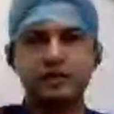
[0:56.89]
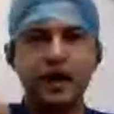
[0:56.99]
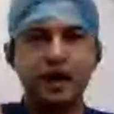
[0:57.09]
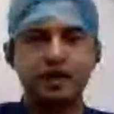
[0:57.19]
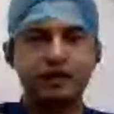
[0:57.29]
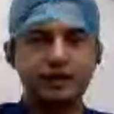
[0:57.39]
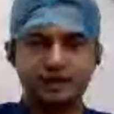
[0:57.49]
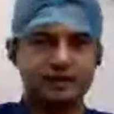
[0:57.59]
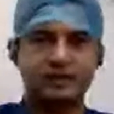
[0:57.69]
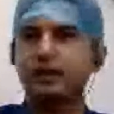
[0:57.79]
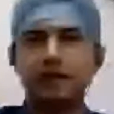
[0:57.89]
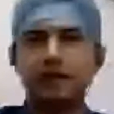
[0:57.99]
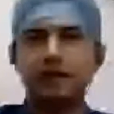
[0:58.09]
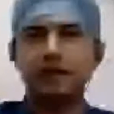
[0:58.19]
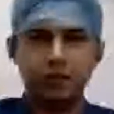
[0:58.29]
scarless
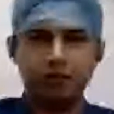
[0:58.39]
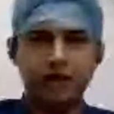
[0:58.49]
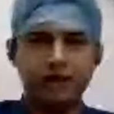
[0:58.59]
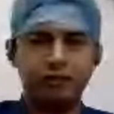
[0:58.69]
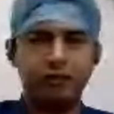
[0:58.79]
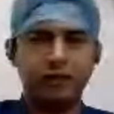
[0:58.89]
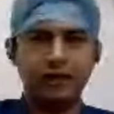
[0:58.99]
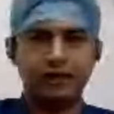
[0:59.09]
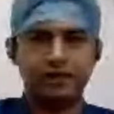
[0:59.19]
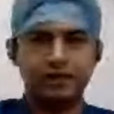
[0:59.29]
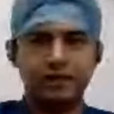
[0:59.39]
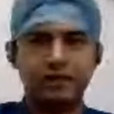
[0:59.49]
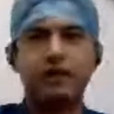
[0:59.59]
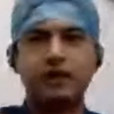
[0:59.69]
aortic valve implantation.